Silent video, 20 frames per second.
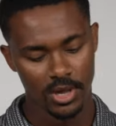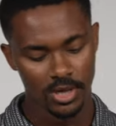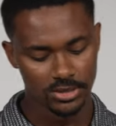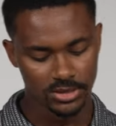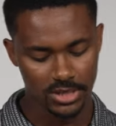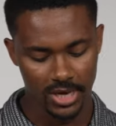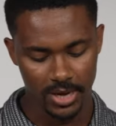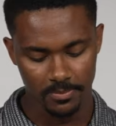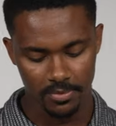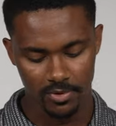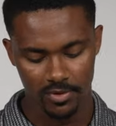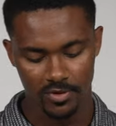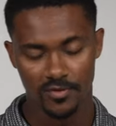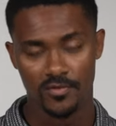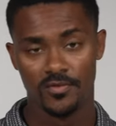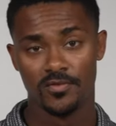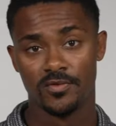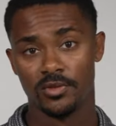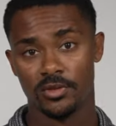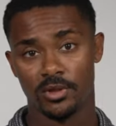type
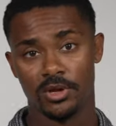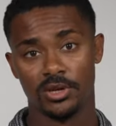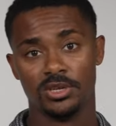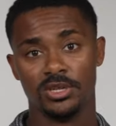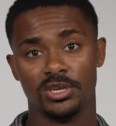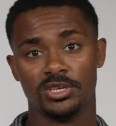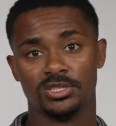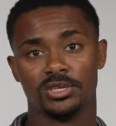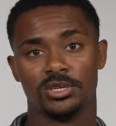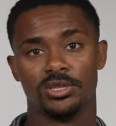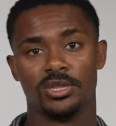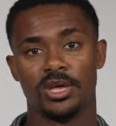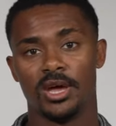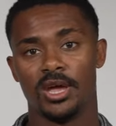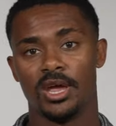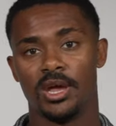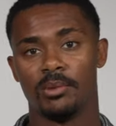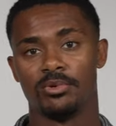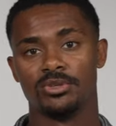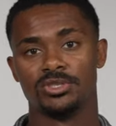of addition that
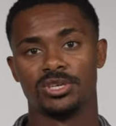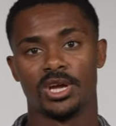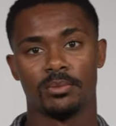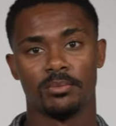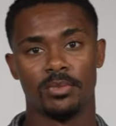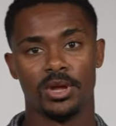Amberjack